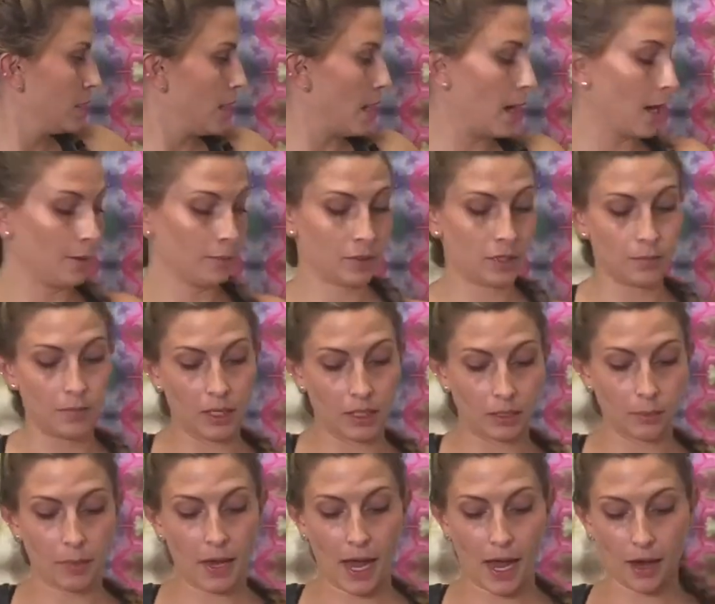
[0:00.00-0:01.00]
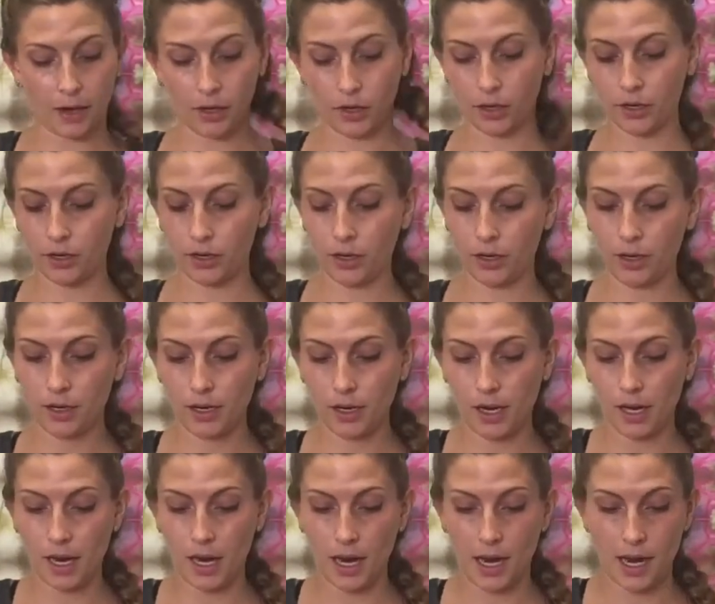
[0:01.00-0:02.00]
to make the pattern,
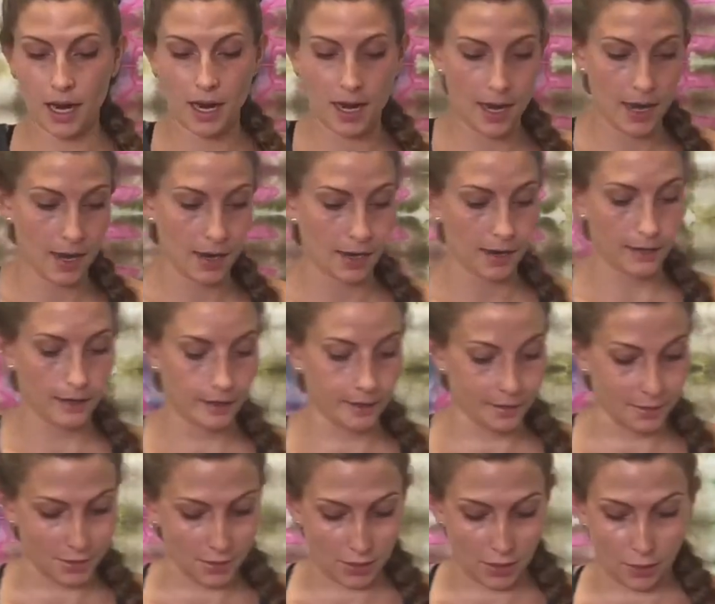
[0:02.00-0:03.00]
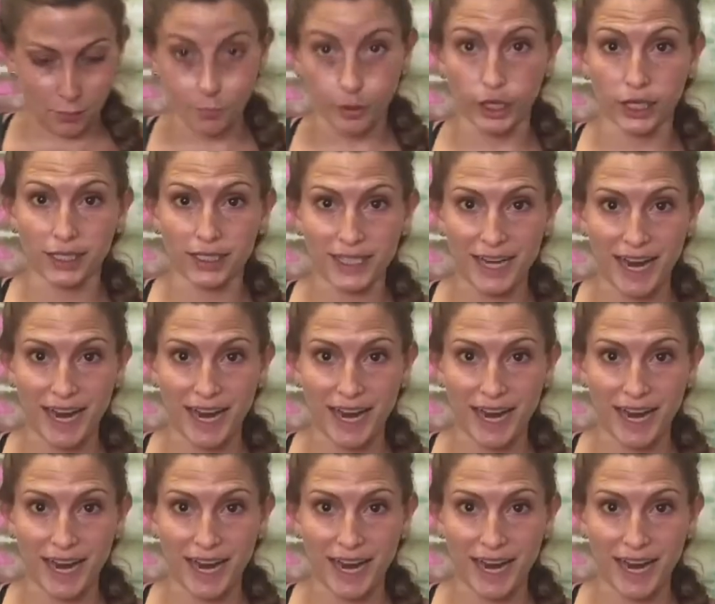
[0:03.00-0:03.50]
and then we're gonna